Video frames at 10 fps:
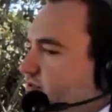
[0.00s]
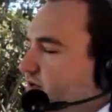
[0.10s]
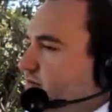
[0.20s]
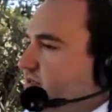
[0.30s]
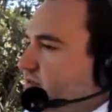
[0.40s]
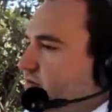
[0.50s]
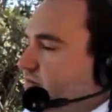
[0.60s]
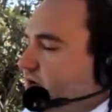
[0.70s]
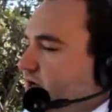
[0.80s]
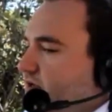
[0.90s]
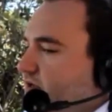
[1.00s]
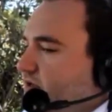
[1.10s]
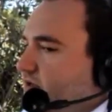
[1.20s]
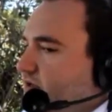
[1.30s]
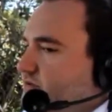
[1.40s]
going to be some.
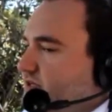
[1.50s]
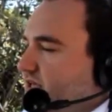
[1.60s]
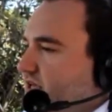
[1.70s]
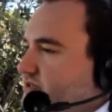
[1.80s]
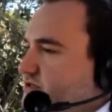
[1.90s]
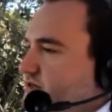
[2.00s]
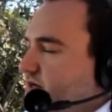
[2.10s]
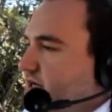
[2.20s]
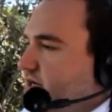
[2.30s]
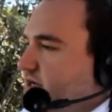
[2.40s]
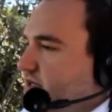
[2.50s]
Was it Ken Strain? I